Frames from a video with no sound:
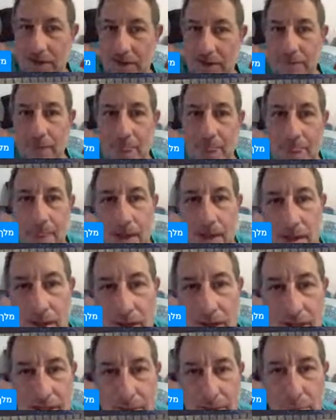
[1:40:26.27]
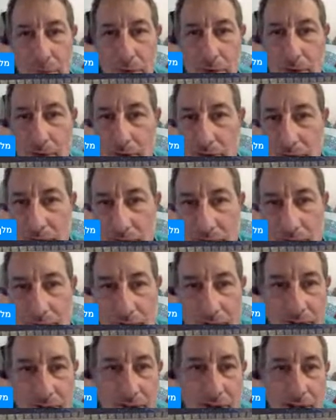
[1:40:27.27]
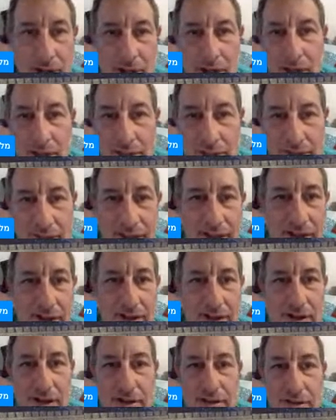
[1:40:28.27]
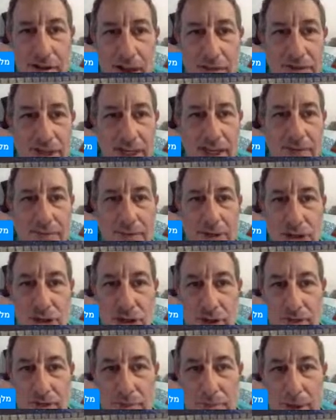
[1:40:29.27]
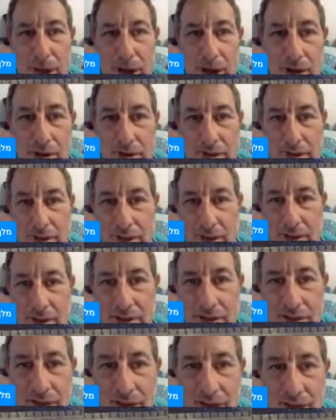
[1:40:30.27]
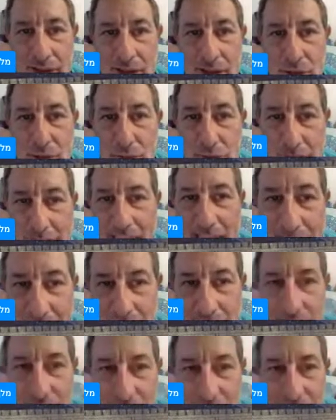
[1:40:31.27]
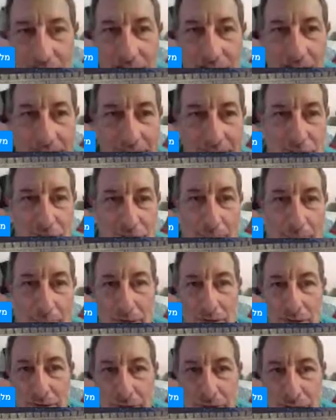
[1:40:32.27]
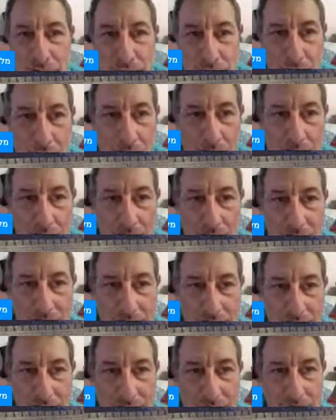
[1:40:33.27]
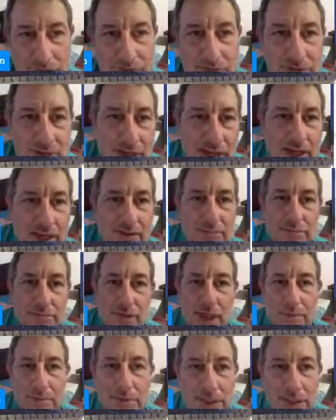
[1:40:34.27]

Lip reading: Lemor, and said, Rav lechem shevet b'har hazeh. You've sat at this mountain for too long. Okay, time to leave the mountain.